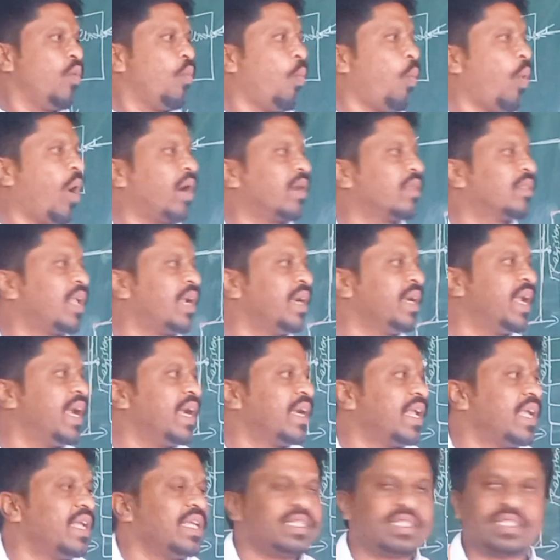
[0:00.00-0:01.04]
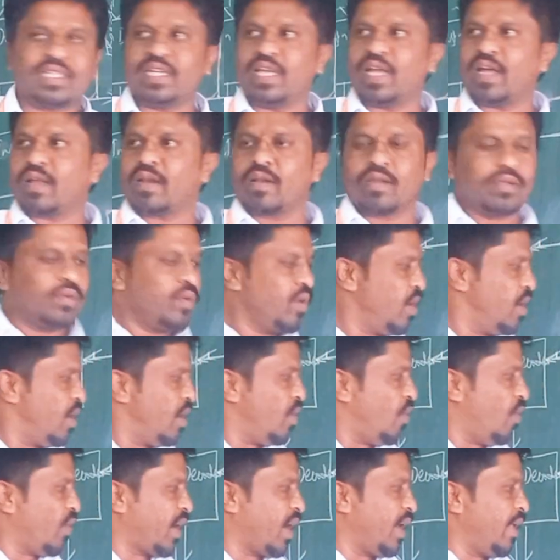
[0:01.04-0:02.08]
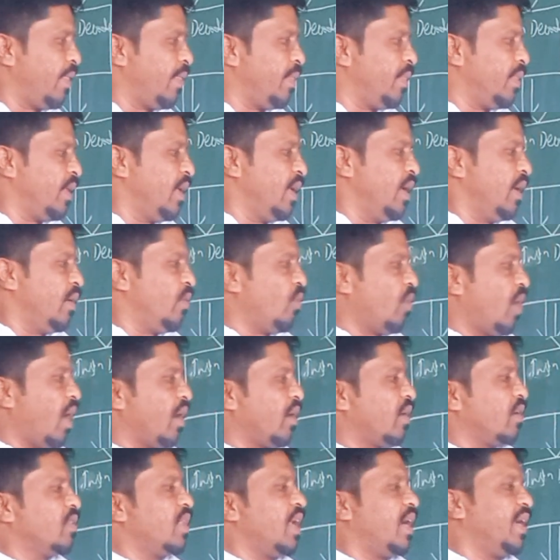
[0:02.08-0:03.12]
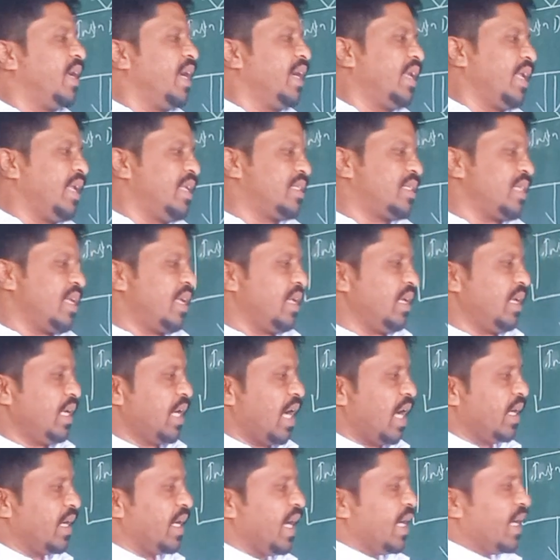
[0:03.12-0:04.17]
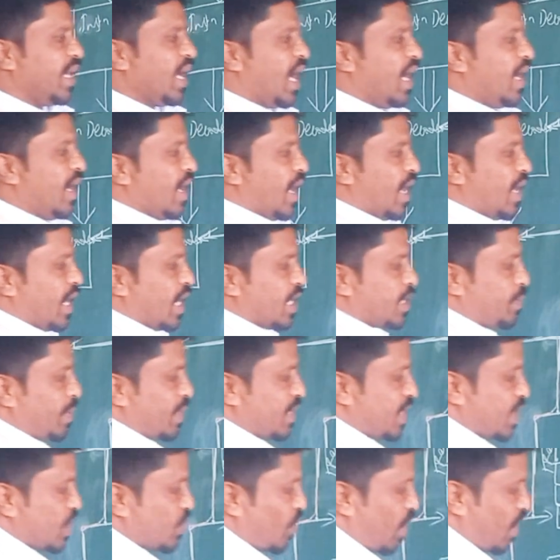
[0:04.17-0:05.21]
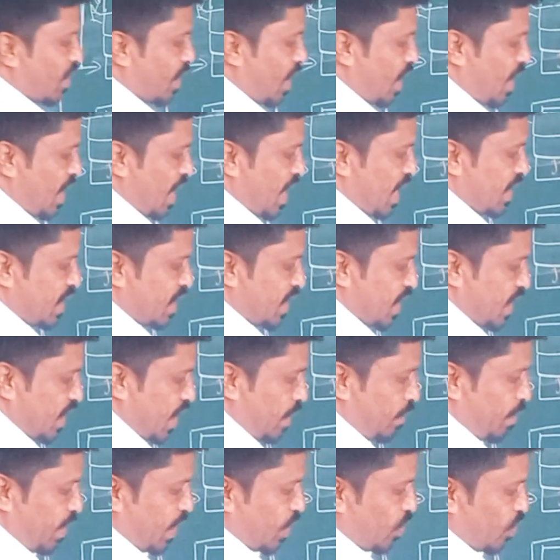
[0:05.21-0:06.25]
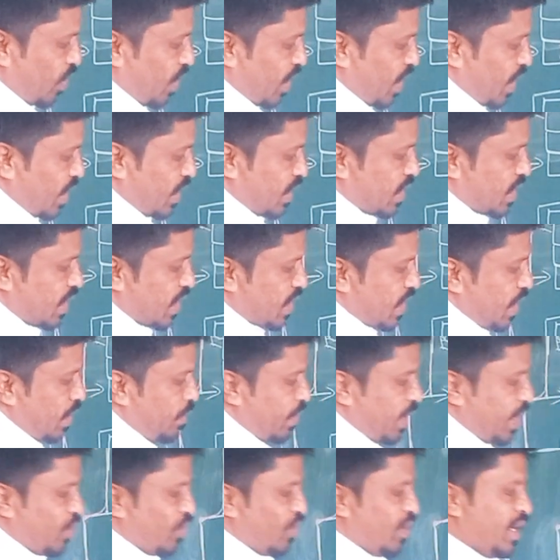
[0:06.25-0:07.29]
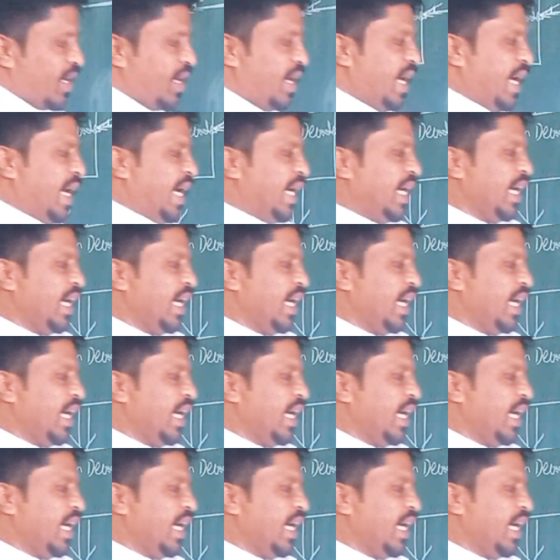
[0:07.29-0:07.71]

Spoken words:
What the data is here? Okay, what the data is here? Data and address bus is what the 16-bit only. 16-bit only.